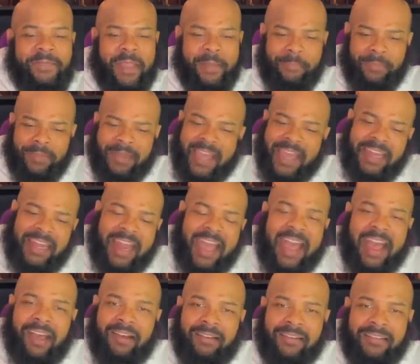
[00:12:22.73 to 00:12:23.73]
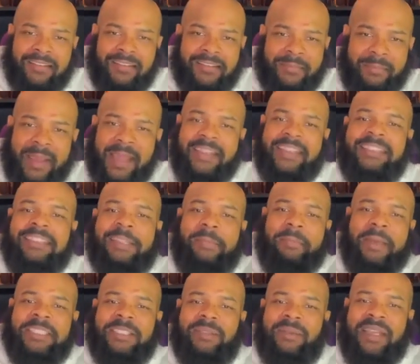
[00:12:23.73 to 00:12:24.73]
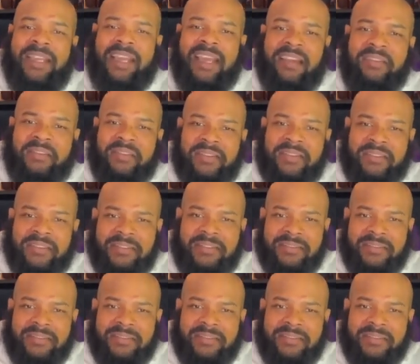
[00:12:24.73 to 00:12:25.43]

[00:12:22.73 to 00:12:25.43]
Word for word: and plan it out. Make this the best week ever.